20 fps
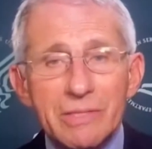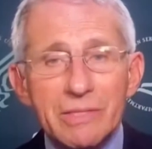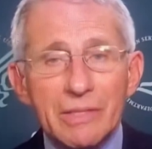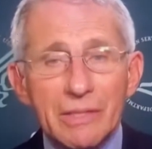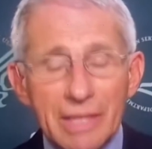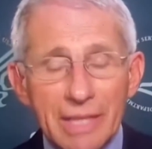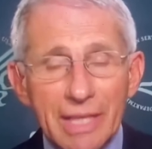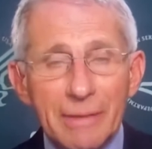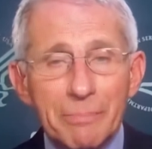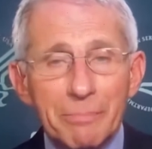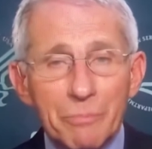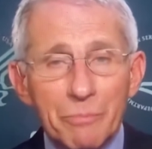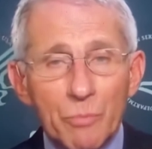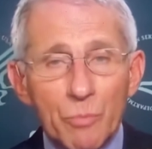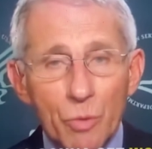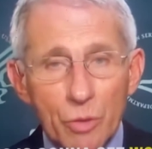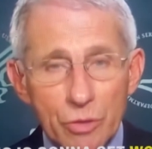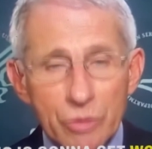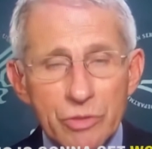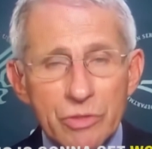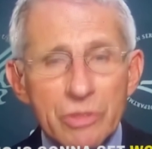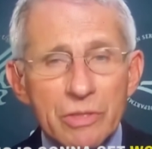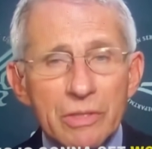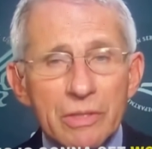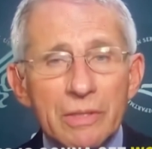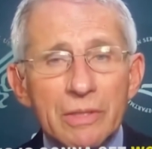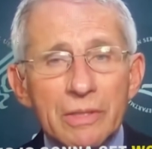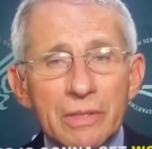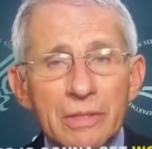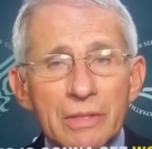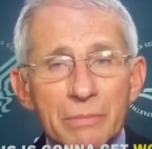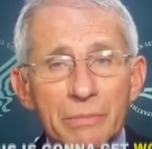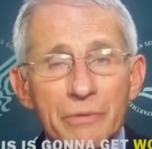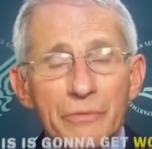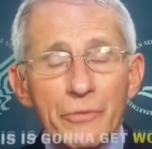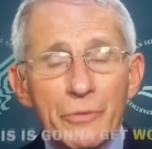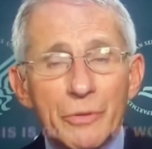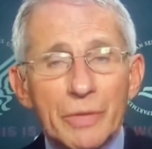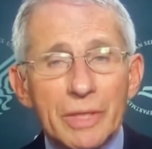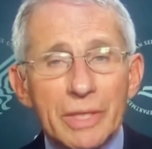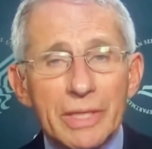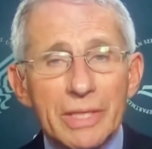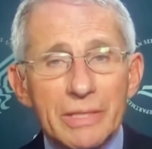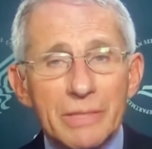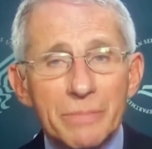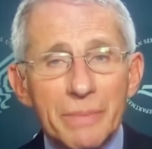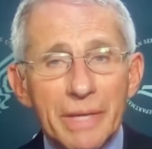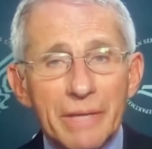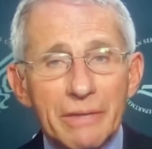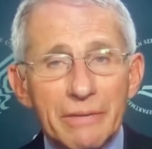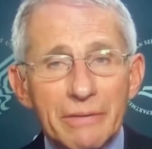as you guys can see, today we are going to be